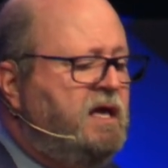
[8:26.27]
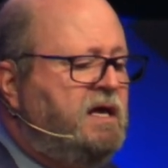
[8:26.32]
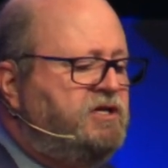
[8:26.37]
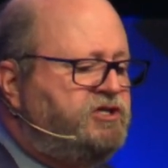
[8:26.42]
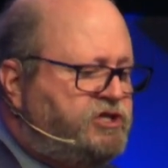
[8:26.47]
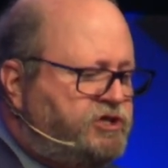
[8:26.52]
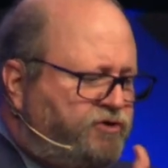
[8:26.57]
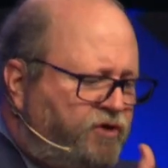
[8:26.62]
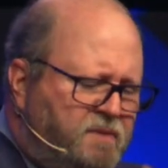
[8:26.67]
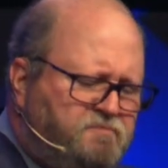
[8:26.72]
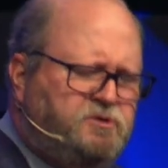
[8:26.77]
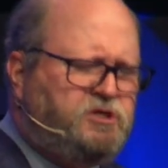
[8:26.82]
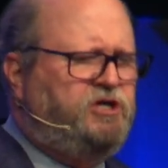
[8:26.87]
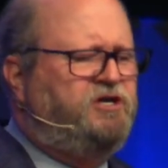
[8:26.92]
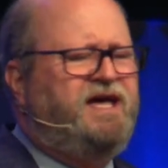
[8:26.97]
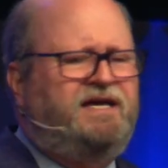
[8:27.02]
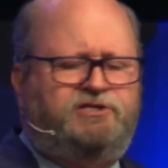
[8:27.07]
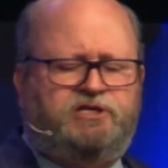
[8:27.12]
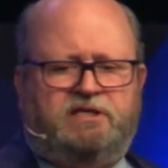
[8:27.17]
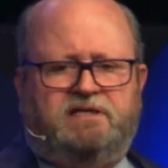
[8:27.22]
Scripture
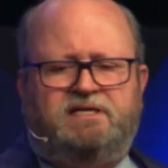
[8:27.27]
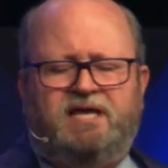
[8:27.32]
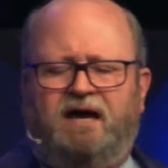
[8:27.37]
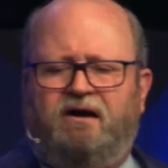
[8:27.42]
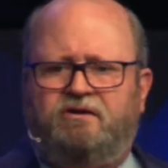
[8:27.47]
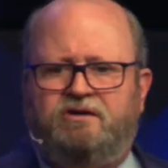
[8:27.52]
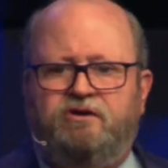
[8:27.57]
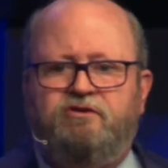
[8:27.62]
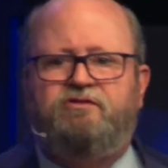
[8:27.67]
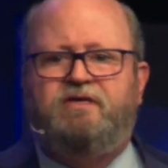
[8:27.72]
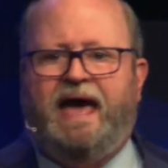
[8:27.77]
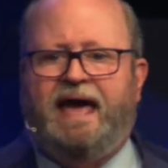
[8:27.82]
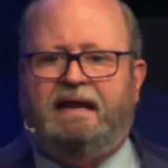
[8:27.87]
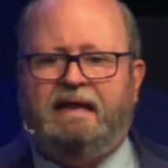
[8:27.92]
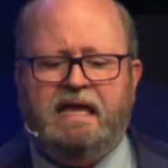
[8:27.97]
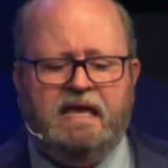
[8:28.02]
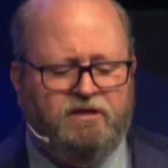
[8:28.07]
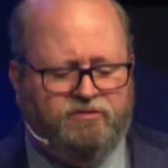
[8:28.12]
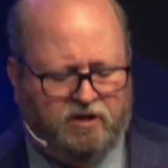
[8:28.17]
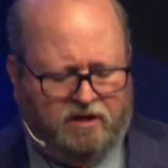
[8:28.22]
doesn't tell you that
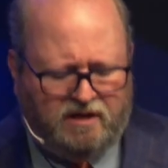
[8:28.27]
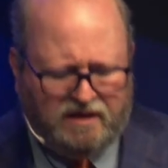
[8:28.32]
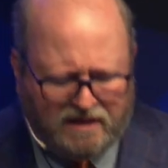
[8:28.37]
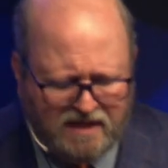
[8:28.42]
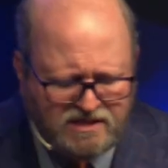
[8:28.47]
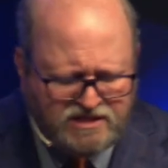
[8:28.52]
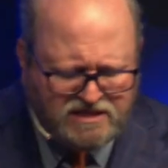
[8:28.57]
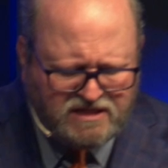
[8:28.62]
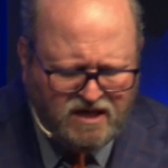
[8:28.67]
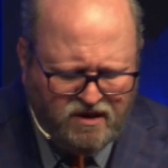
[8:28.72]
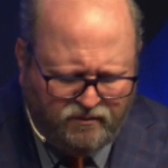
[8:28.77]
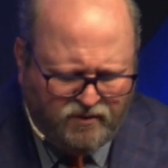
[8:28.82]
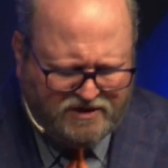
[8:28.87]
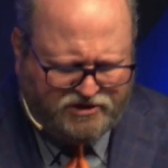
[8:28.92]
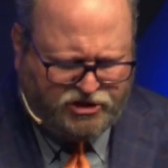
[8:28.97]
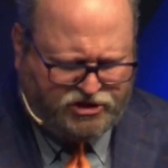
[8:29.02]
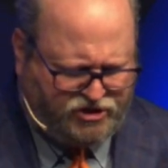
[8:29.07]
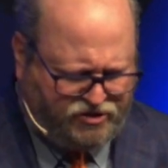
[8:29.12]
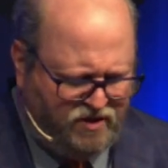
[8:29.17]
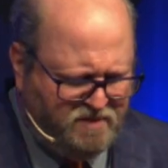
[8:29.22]
either. Listen to what
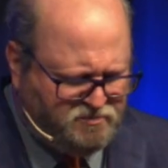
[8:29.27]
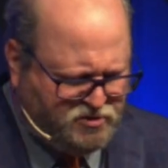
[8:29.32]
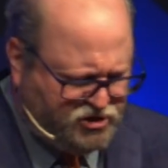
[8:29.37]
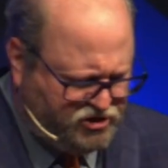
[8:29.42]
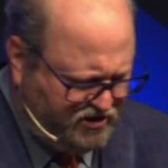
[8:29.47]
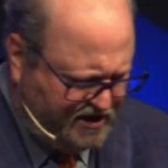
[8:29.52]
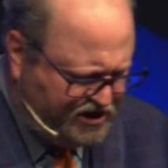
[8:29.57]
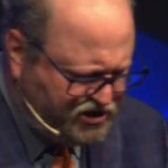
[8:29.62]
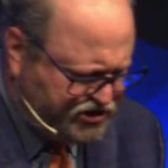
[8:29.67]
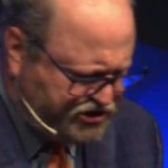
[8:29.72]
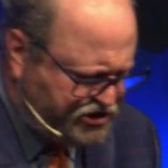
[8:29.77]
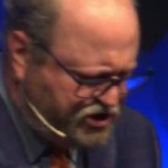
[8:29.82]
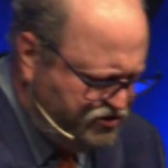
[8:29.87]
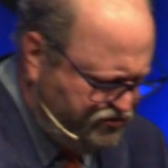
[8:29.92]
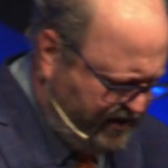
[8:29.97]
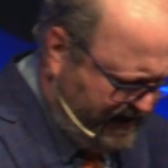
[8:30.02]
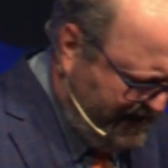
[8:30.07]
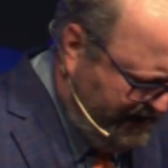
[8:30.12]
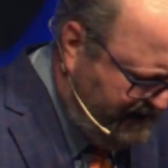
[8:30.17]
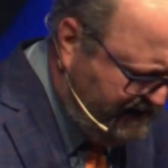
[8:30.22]
Scripture is
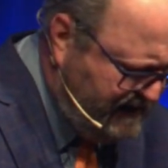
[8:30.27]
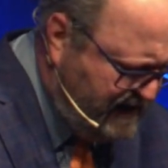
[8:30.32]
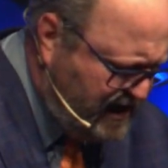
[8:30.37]
doing.